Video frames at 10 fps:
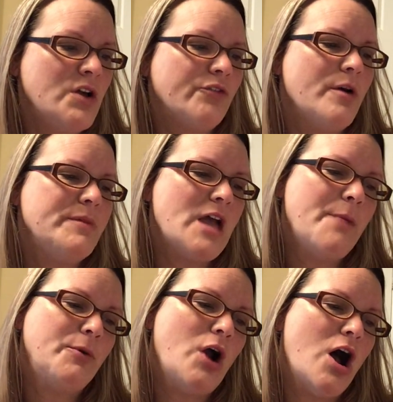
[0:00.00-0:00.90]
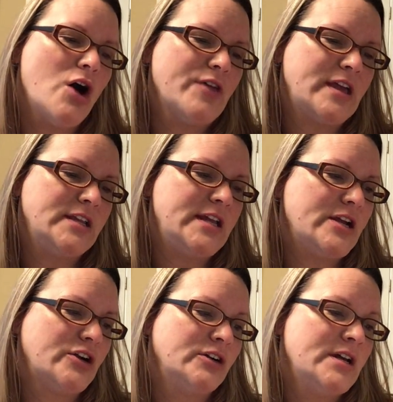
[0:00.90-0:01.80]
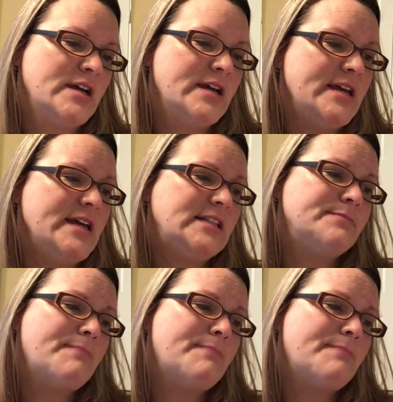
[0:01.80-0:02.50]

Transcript: From the upper hall they could hear, "It's